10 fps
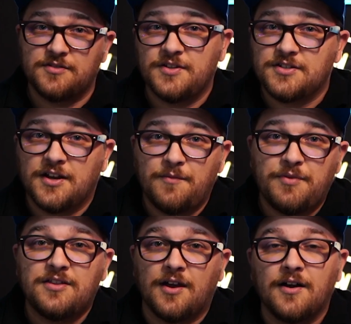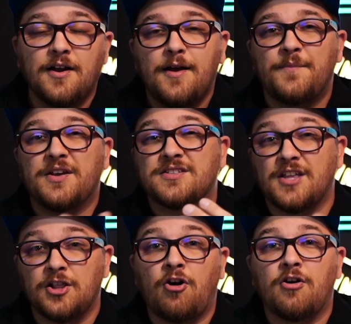that's going to be there, because in the
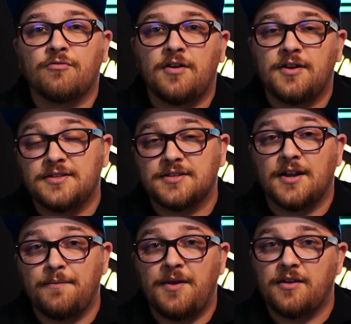long run, it's going to make a